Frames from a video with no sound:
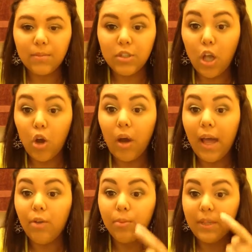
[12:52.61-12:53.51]
So
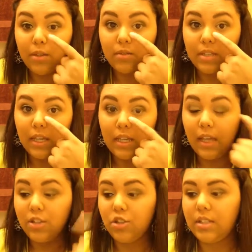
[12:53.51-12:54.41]
I will be
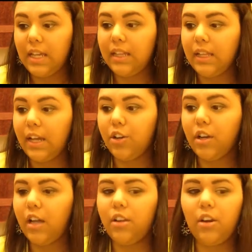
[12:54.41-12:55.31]
using just a lighter
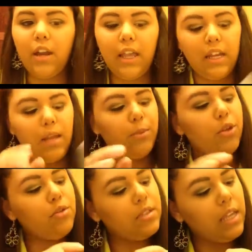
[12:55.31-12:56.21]
color, and I'm
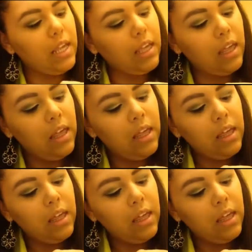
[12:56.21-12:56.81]
using